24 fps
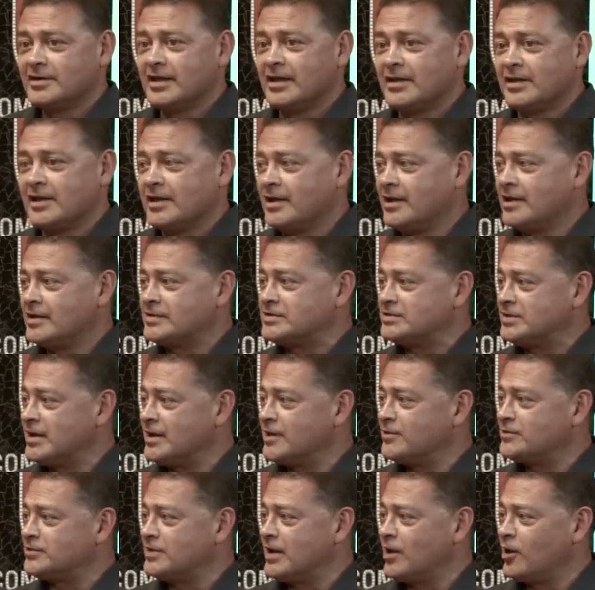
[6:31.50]
stay. And instead
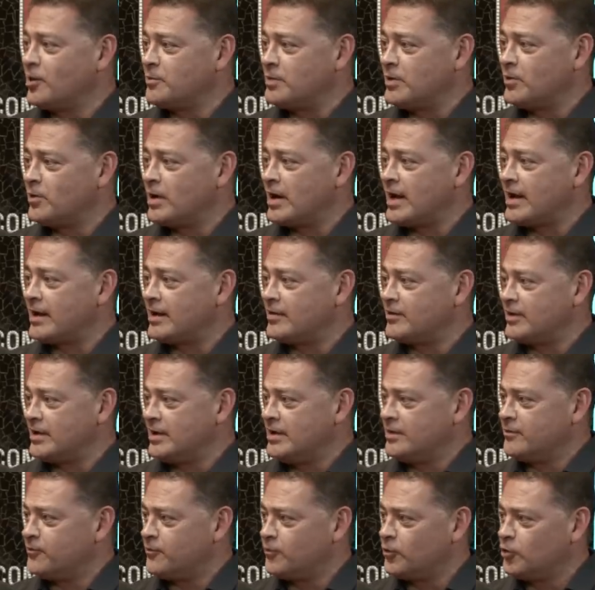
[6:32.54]
of telling me what I could
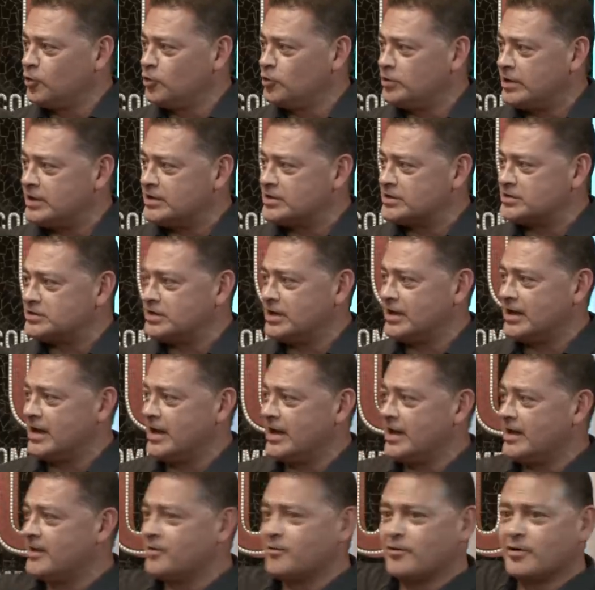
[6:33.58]
eat food, they just said,
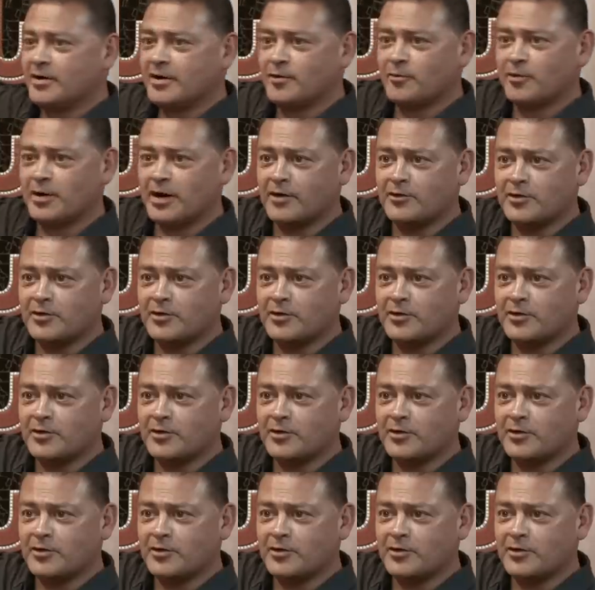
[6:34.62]
hey, whatever